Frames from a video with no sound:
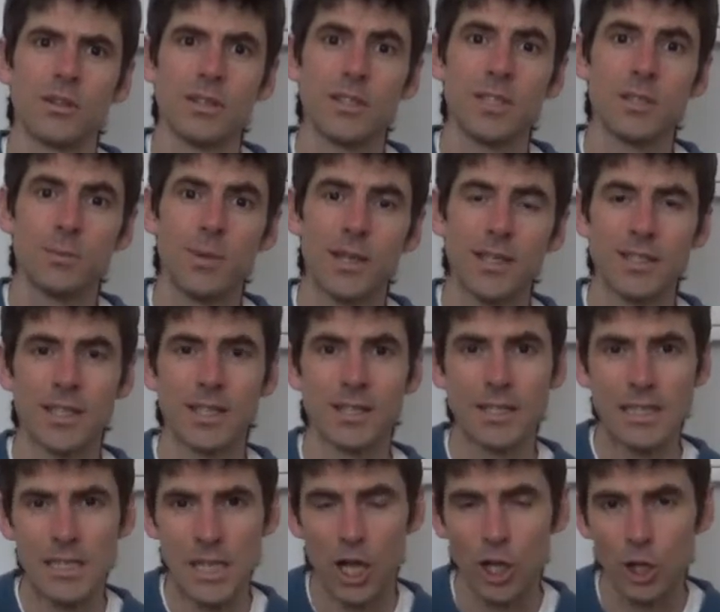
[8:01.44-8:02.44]
this is
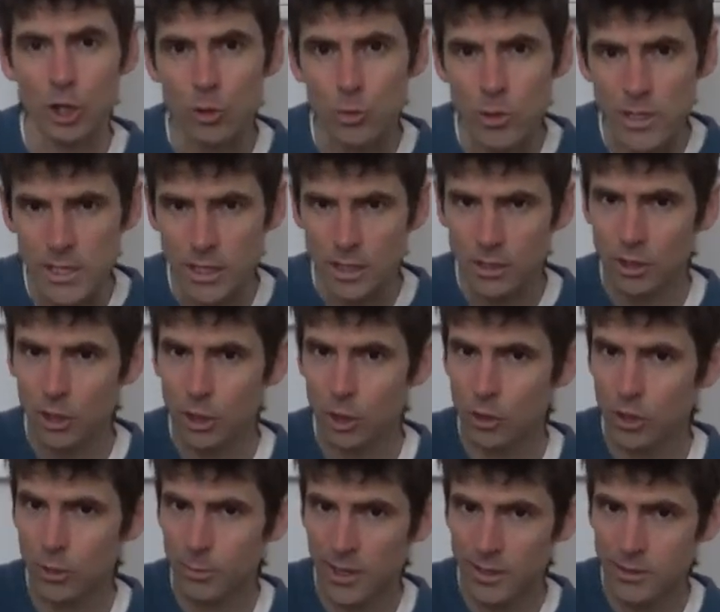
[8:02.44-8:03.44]
basically agreeing
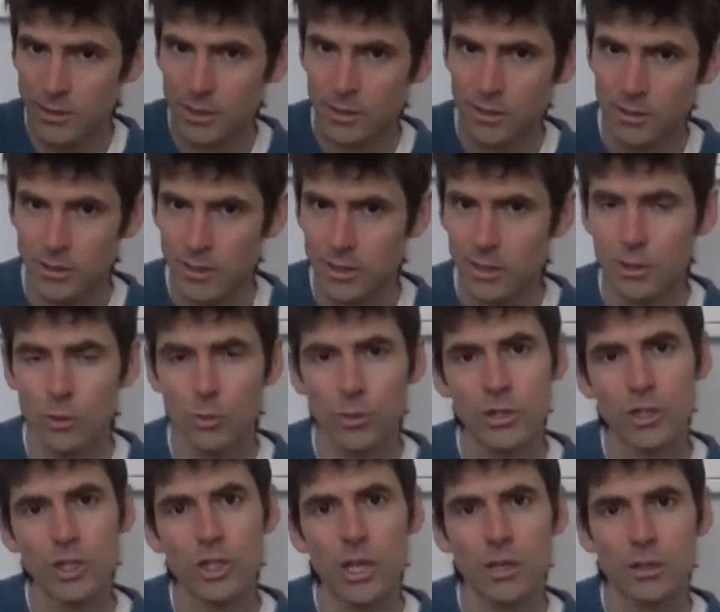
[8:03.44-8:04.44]
grammatically
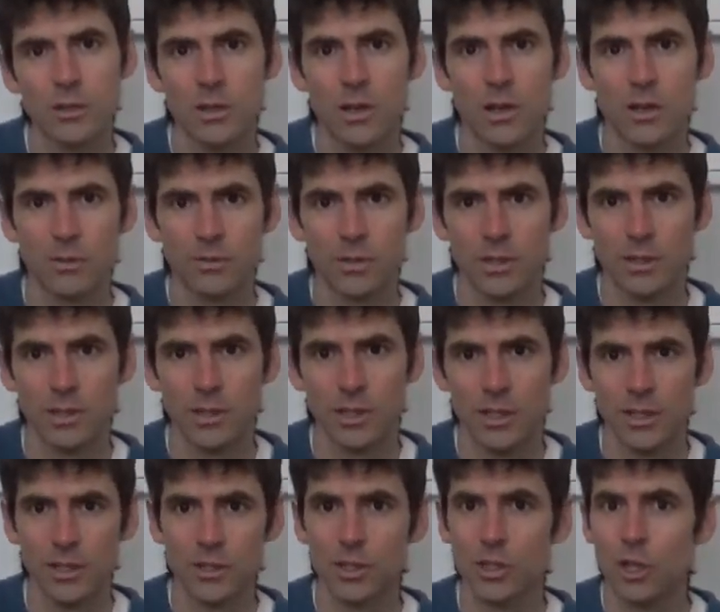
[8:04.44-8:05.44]
with
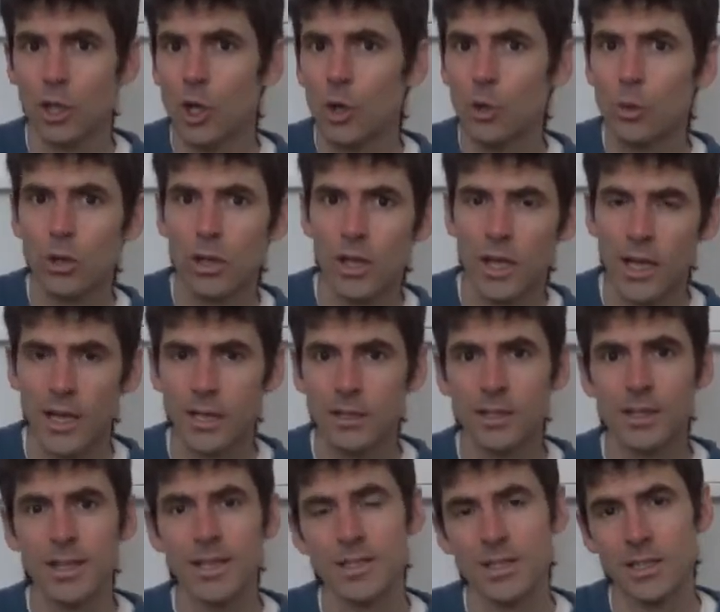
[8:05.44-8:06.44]
Charanaravinde. So the whole
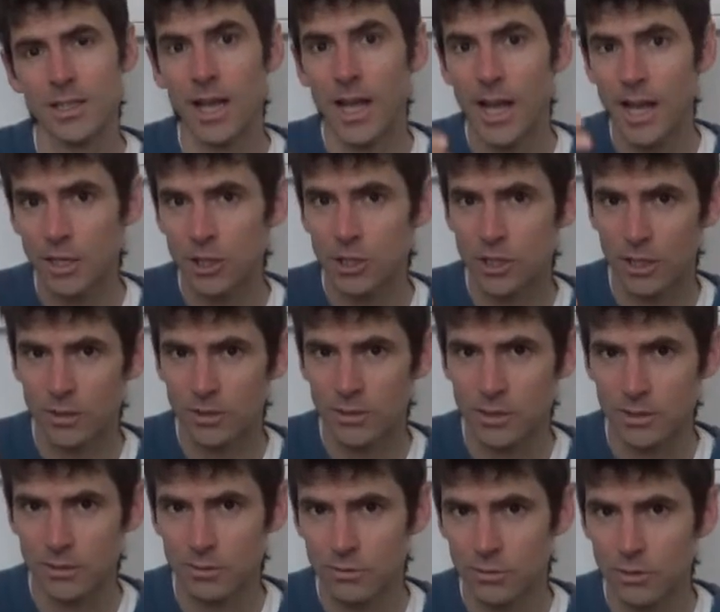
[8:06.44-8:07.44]
line is an
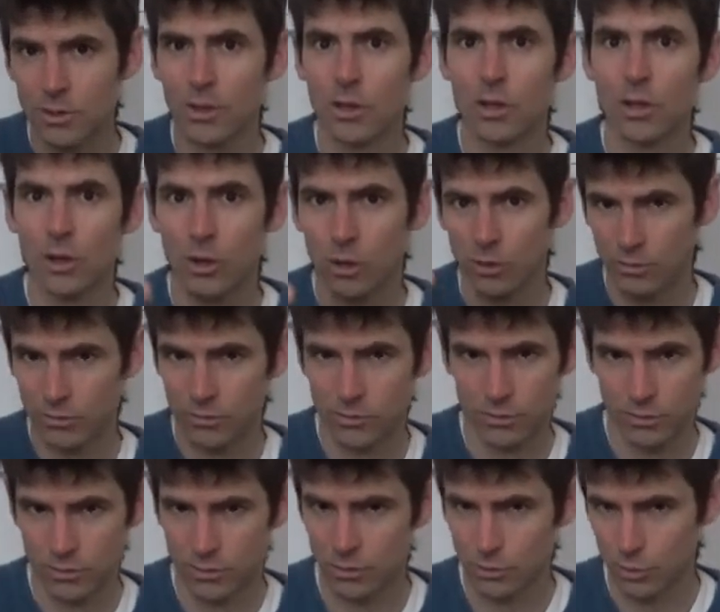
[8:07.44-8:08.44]
adjective of
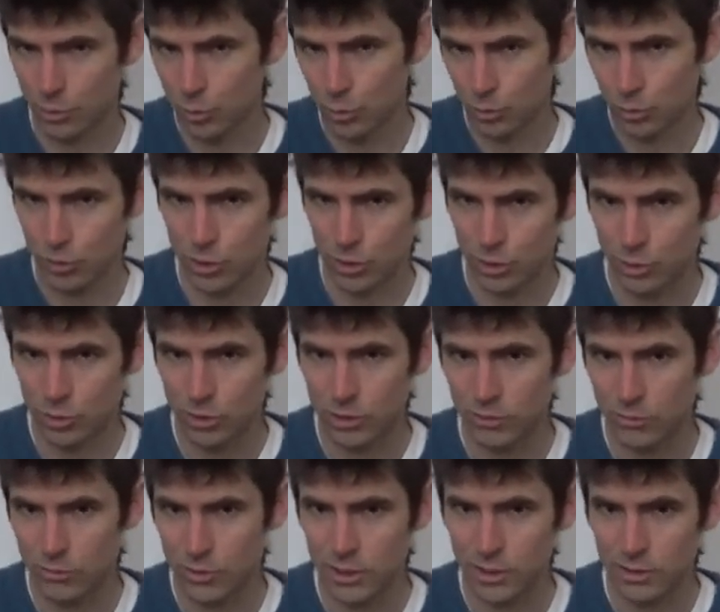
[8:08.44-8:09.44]
the Guru's lotus
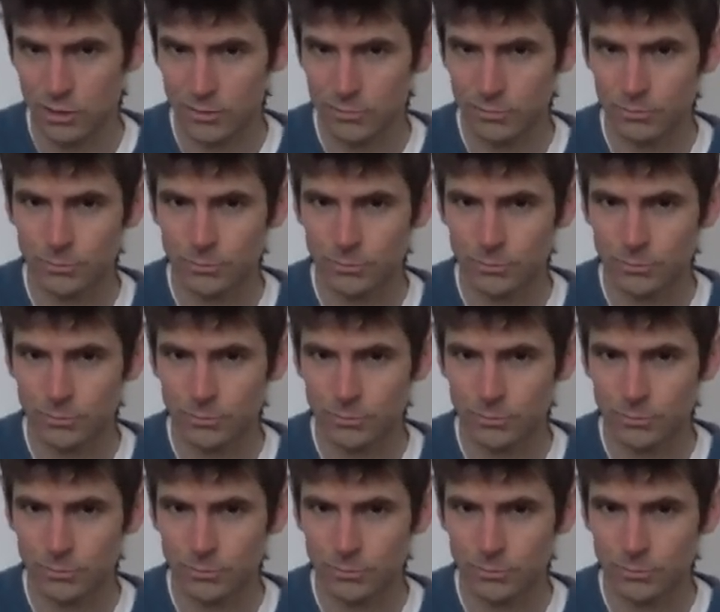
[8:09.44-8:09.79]
feet.